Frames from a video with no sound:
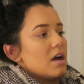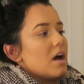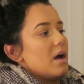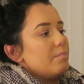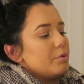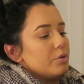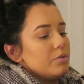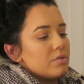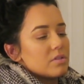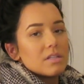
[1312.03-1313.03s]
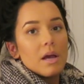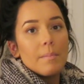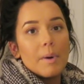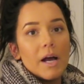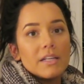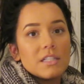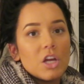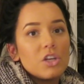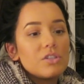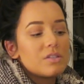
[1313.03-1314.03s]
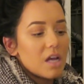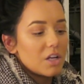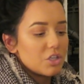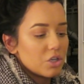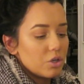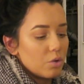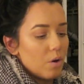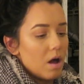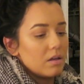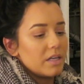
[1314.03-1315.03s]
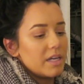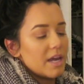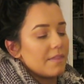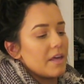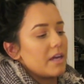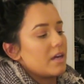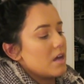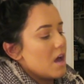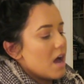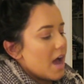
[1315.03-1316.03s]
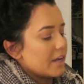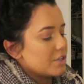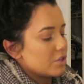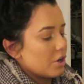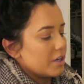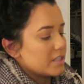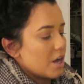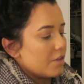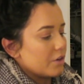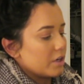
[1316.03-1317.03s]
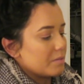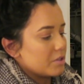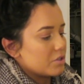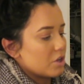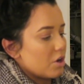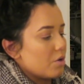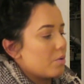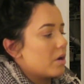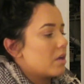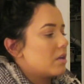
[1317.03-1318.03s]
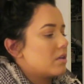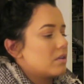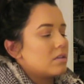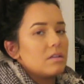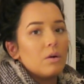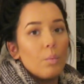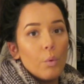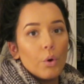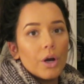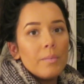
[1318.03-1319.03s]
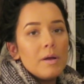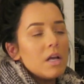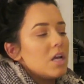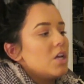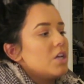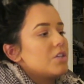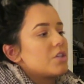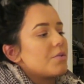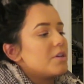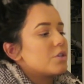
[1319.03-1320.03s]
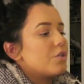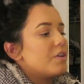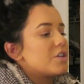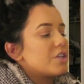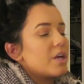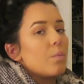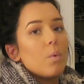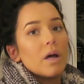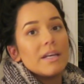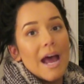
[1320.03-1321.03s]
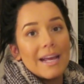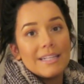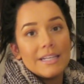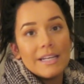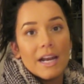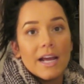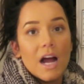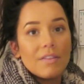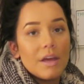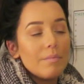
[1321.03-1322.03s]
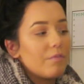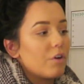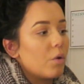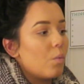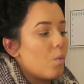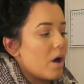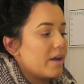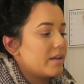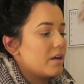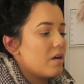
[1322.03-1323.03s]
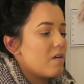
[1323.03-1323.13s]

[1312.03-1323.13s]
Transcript: uh, boots, but such good quality, and like I could just already tell they're gonna be so warm. So these are originally one ninety and I got them for one